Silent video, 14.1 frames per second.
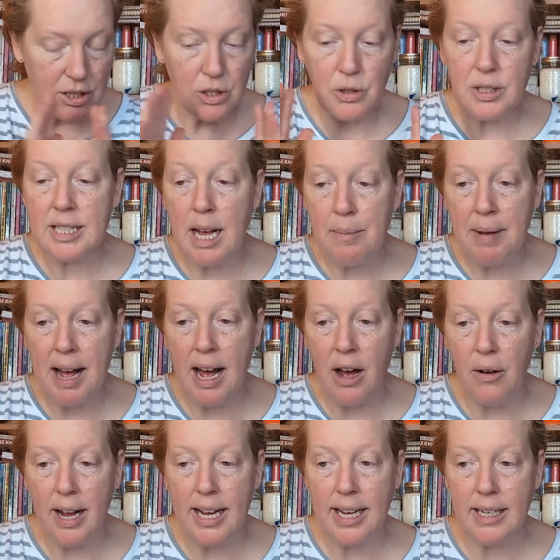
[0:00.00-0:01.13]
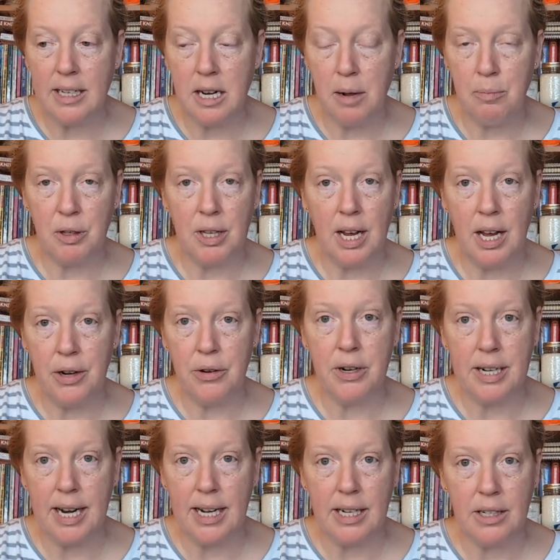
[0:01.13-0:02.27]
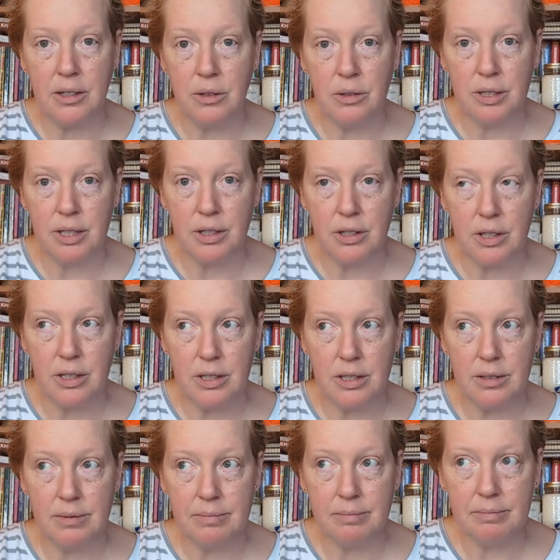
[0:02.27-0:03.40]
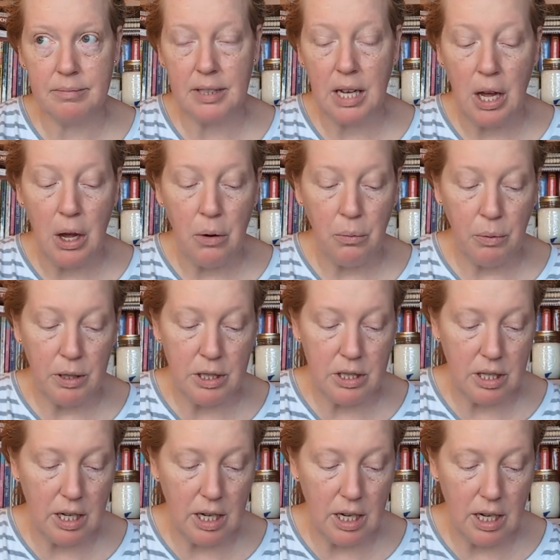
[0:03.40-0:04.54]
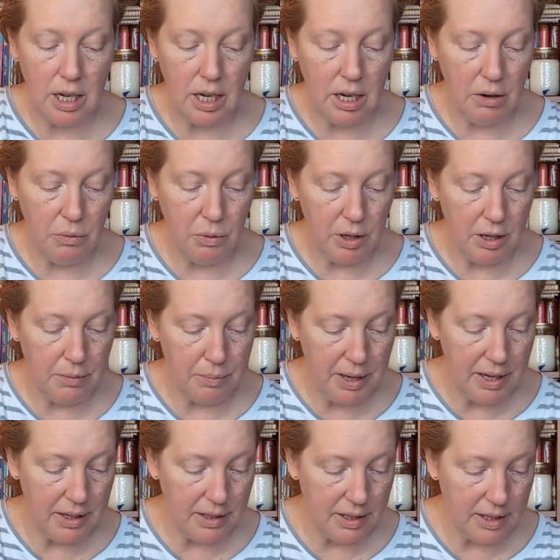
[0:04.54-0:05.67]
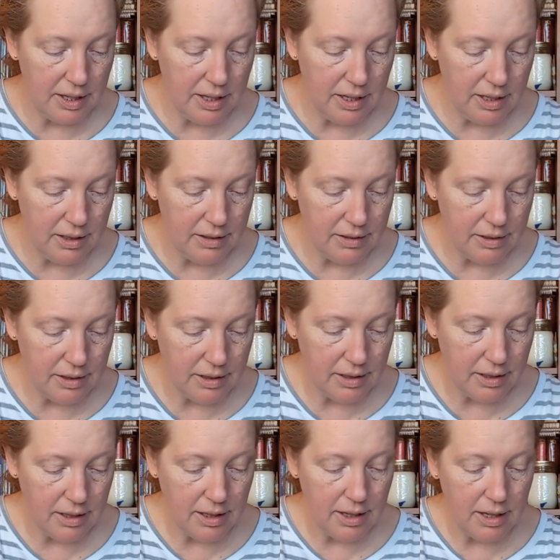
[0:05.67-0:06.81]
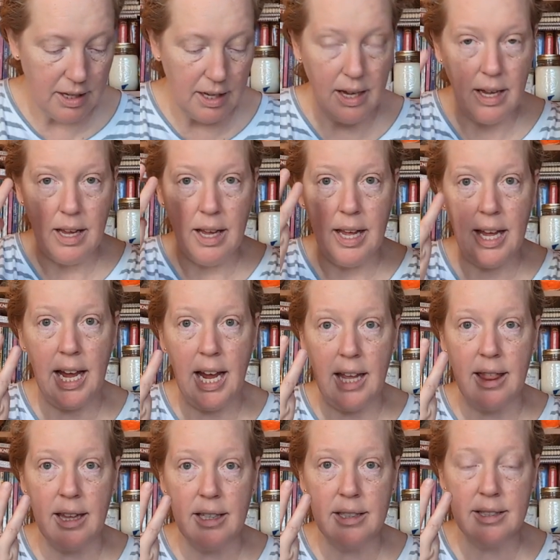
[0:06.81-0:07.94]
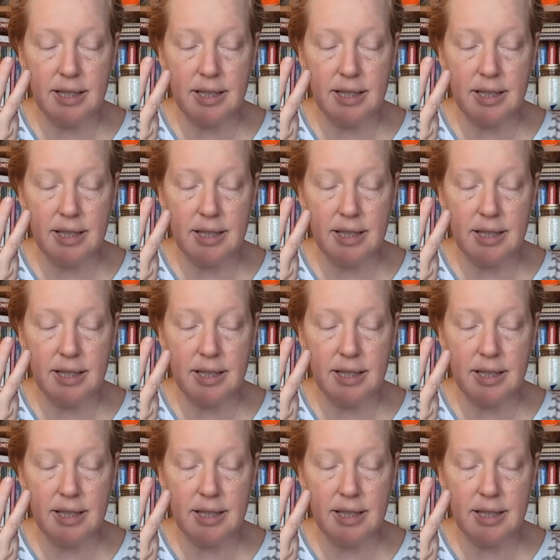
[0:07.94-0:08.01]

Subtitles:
So somehow I ended up with 192 stitches, which would have been the 8th